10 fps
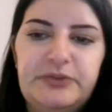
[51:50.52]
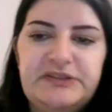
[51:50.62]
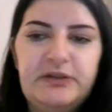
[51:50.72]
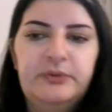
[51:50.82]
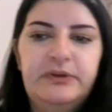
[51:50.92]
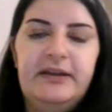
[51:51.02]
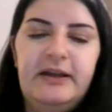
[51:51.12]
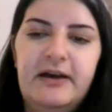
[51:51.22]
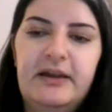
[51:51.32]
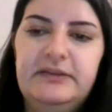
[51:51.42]
is rezoned at
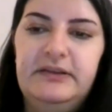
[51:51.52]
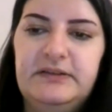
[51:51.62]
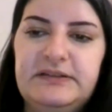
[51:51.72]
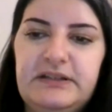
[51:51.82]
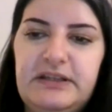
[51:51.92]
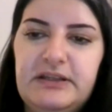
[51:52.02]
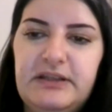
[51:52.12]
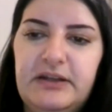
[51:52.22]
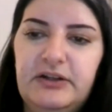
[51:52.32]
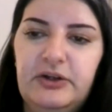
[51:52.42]
high density,
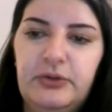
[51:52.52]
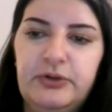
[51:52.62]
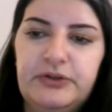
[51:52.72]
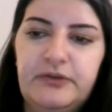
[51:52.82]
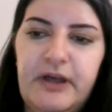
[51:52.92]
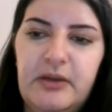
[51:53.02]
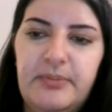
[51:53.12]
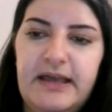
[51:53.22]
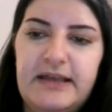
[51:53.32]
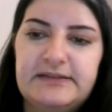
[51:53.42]
can an owner develop
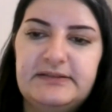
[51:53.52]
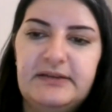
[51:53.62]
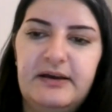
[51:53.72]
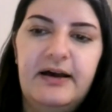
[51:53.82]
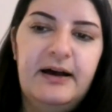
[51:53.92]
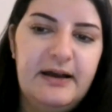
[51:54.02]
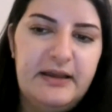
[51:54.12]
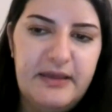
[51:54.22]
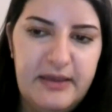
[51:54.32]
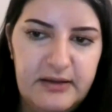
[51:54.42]
as
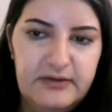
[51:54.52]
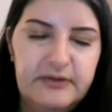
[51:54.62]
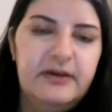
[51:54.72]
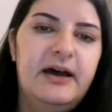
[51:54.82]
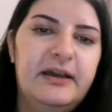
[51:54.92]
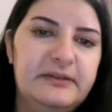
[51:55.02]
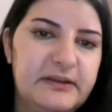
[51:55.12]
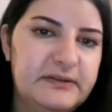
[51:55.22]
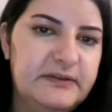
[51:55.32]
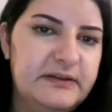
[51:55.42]
high-end, high
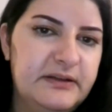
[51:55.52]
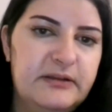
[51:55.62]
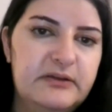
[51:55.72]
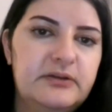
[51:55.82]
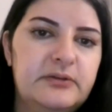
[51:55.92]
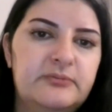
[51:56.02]
density?